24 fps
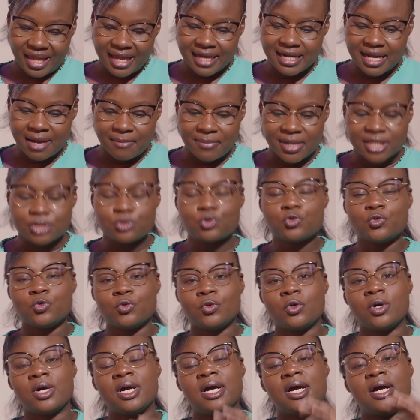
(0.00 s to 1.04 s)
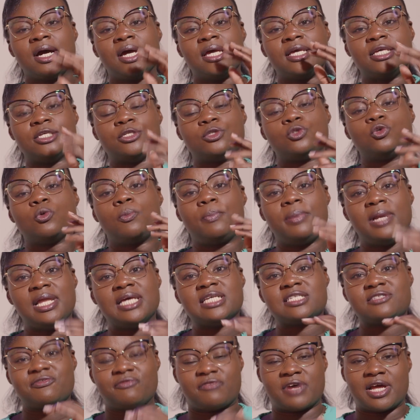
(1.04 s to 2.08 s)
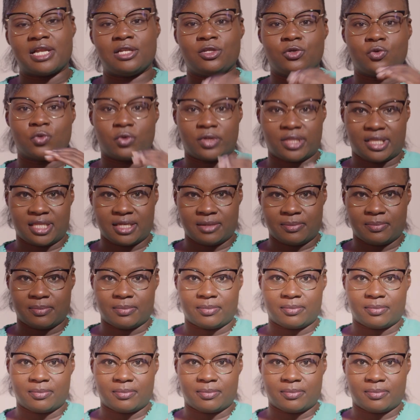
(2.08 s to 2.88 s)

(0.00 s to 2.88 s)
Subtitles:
Number 2 is to place value on them.